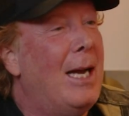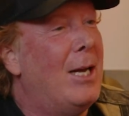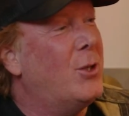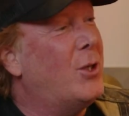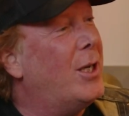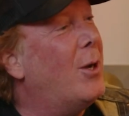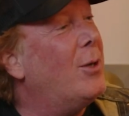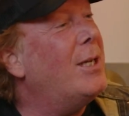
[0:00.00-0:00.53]
And
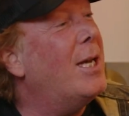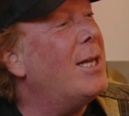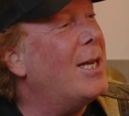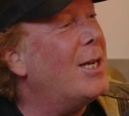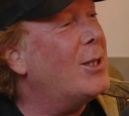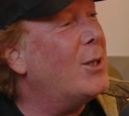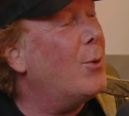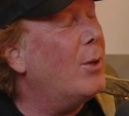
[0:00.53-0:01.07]
she goes, he
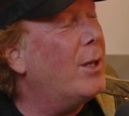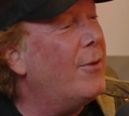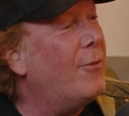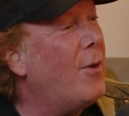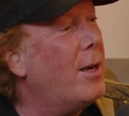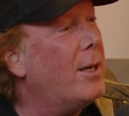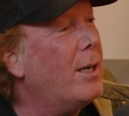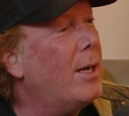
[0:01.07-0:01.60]
thinks you're really
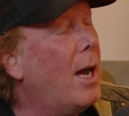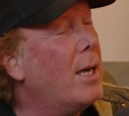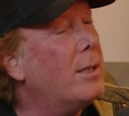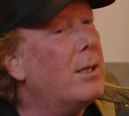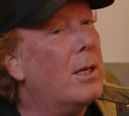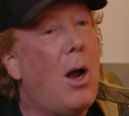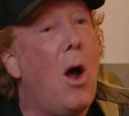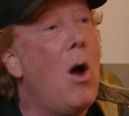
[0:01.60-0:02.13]
funny. I
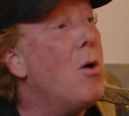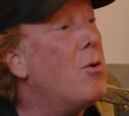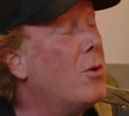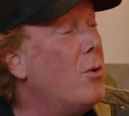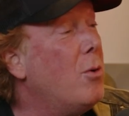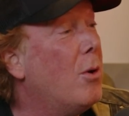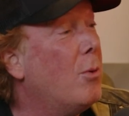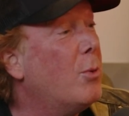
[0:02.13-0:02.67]
said, oh,
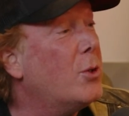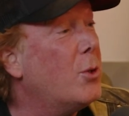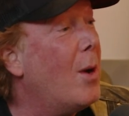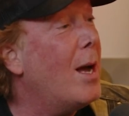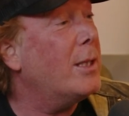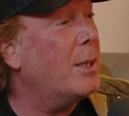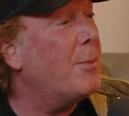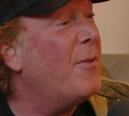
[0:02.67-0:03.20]
cool. Would you
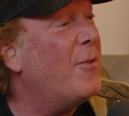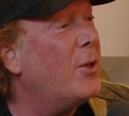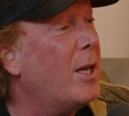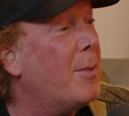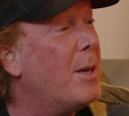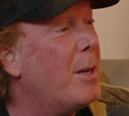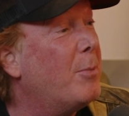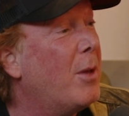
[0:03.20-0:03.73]
ask him if he'll
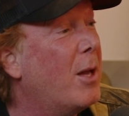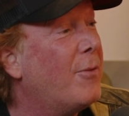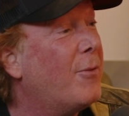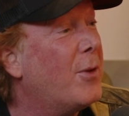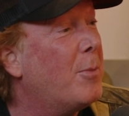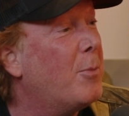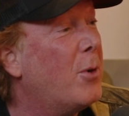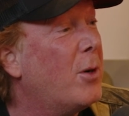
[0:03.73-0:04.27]
give me a plug
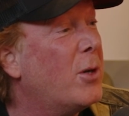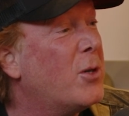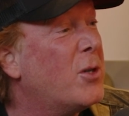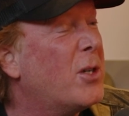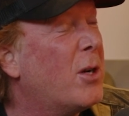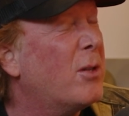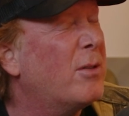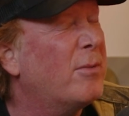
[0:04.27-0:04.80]
for the book? And
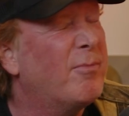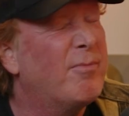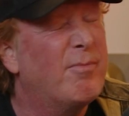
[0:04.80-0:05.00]
she goes,